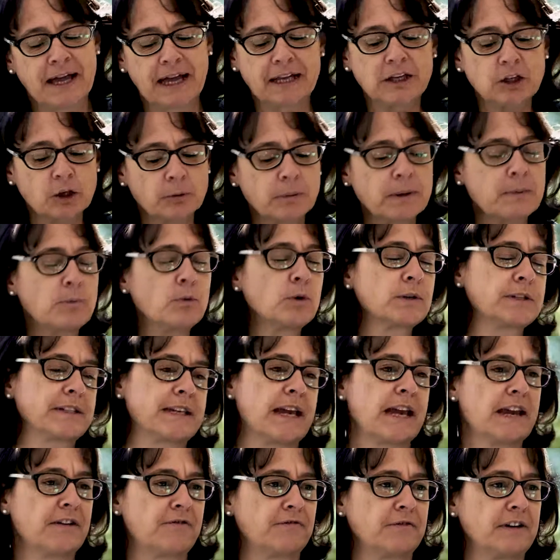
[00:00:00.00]
A little bit more
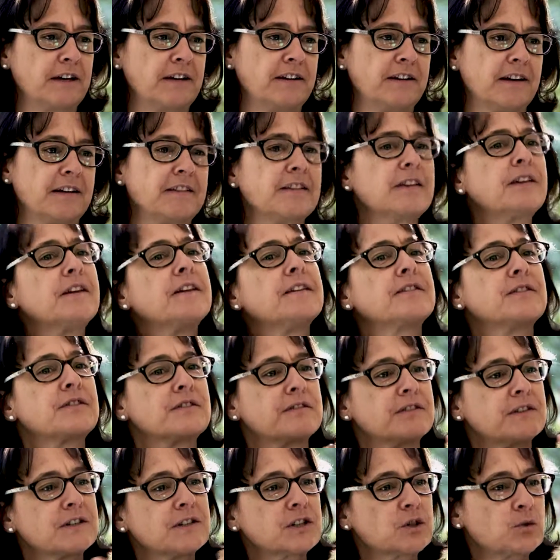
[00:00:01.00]
savoury than the sort
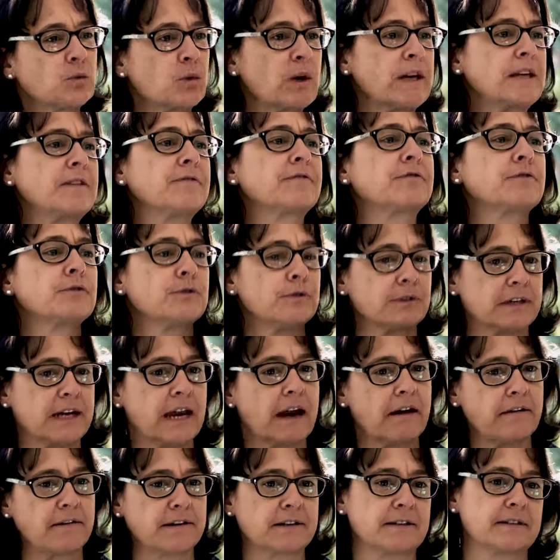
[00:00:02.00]
of the sweet fruit
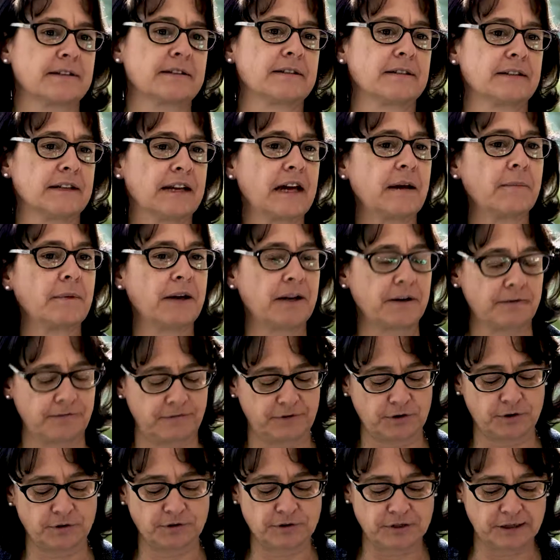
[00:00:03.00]
characters that come out of
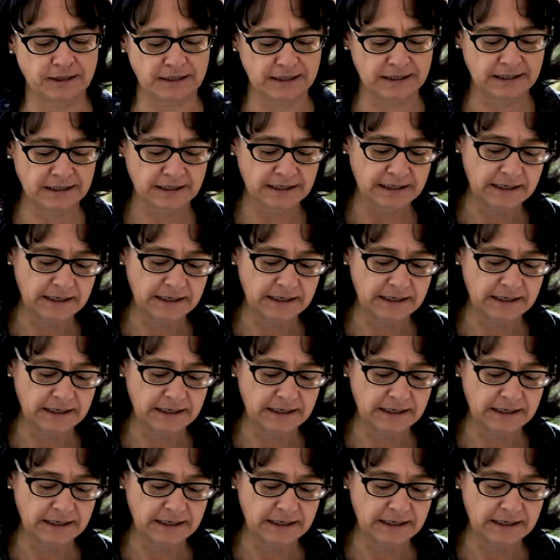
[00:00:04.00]
Viognier.